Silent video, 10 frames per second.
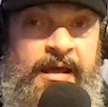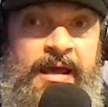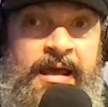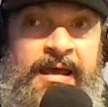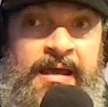
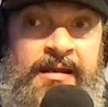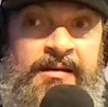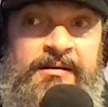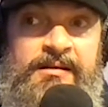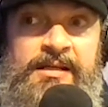
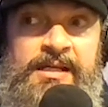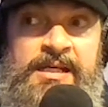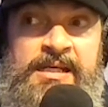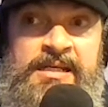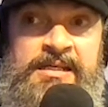and
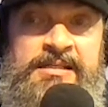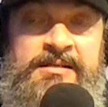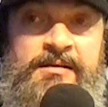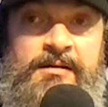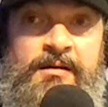
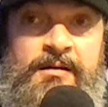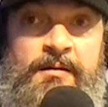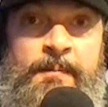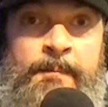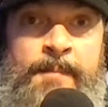he
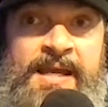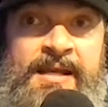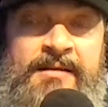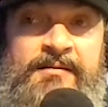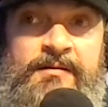made
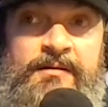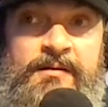it.